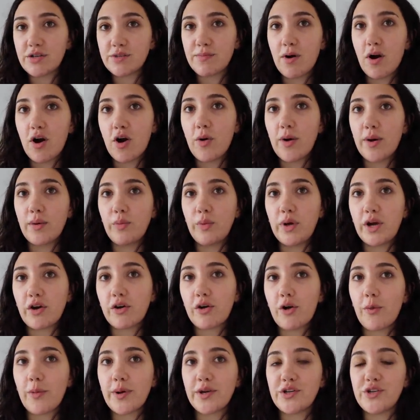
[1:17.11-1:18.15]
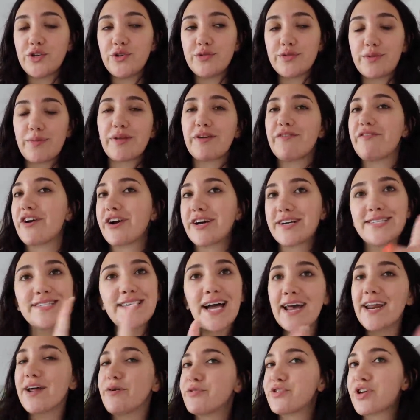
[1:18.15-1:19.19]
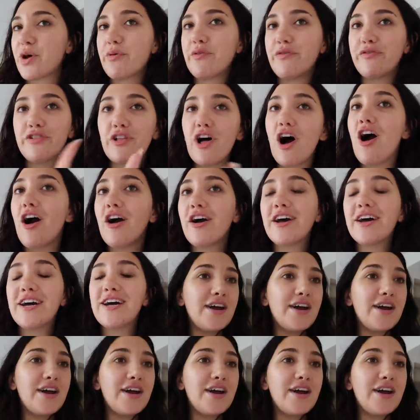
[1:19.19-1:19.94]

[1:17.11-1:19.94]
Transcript: tomorrow and we are going to do something very exciting, which I will vlog.